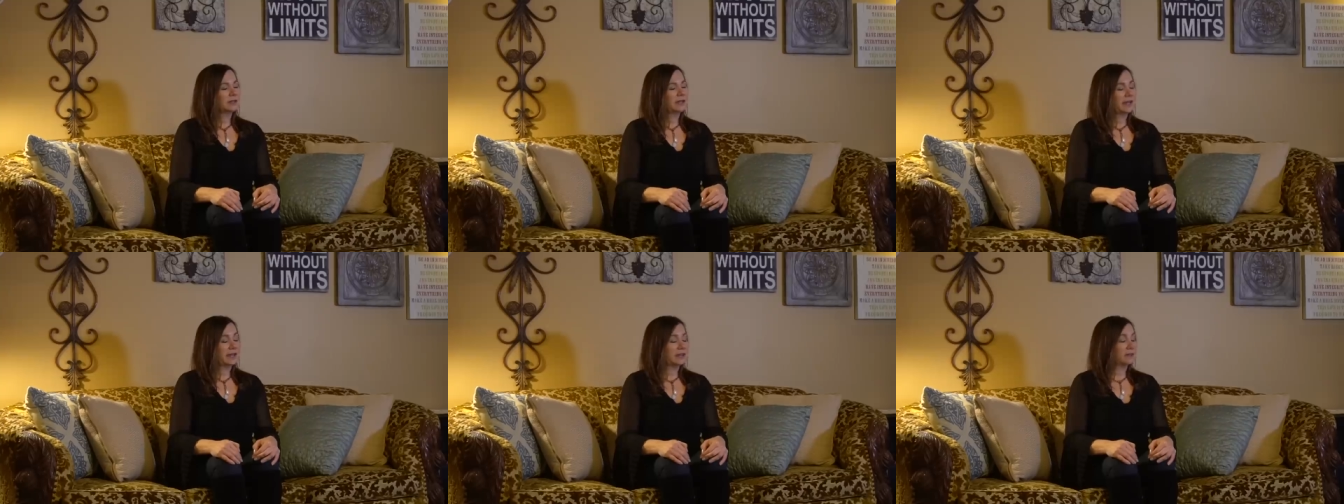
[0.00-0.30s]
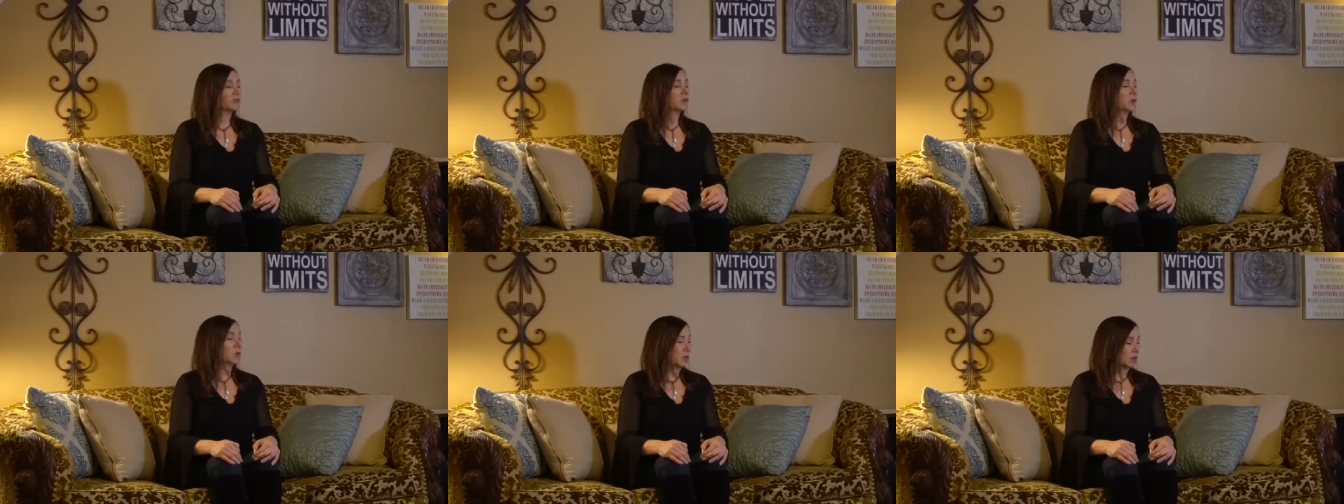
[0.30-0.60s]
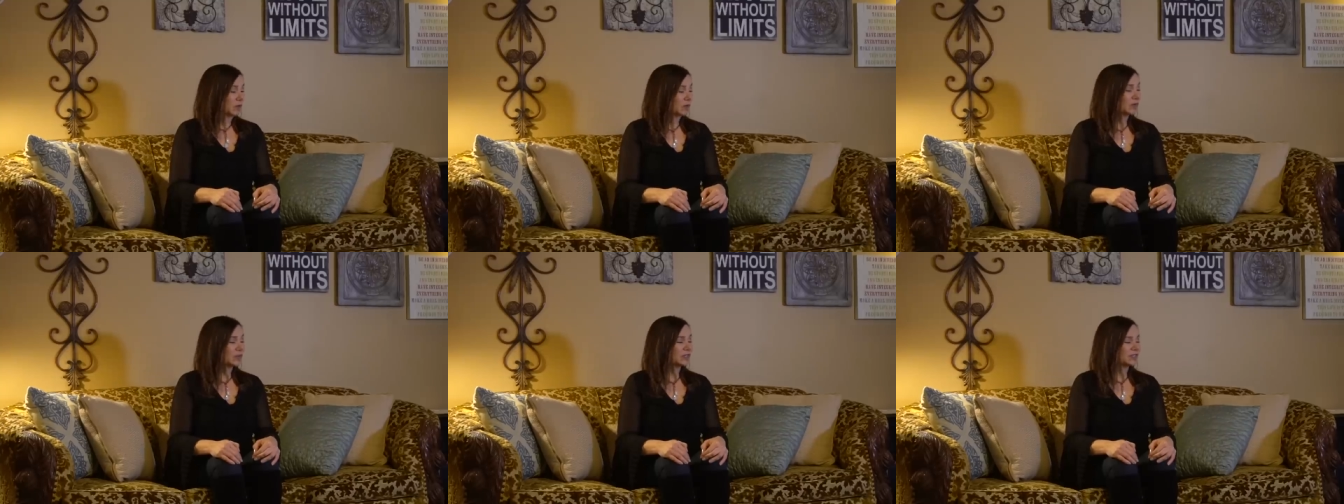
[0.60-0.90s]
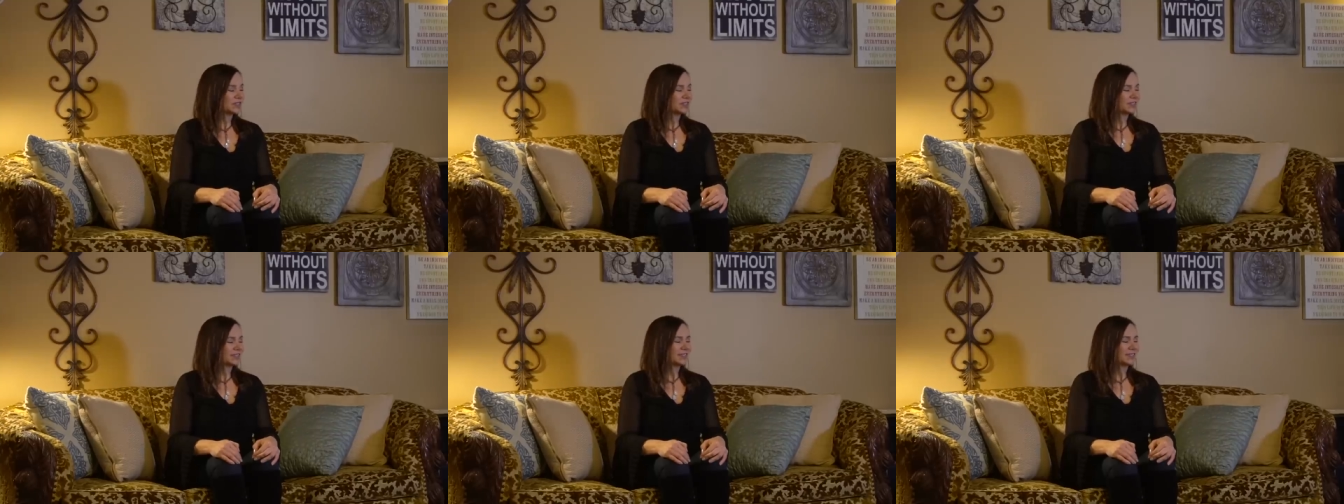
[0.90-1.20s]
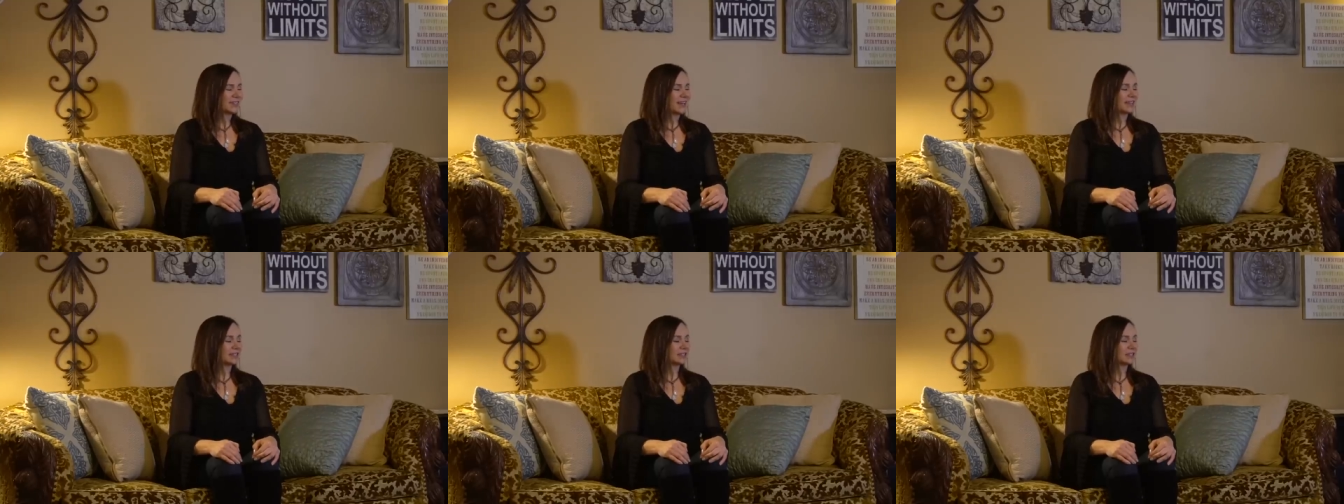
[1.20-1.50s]
And of course,
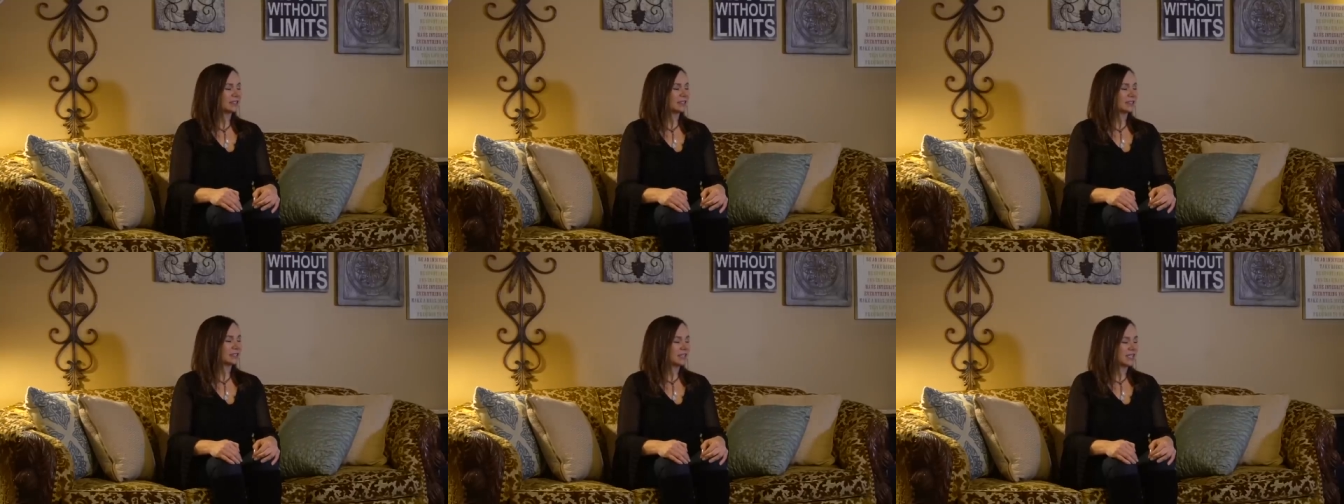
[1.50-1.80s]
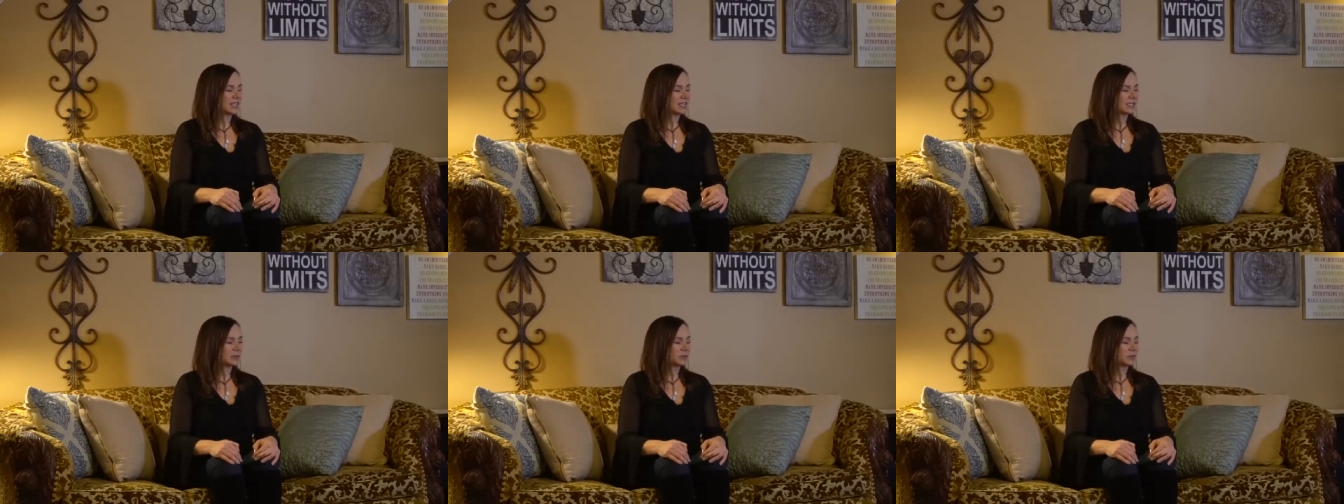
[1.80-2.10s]
as this takes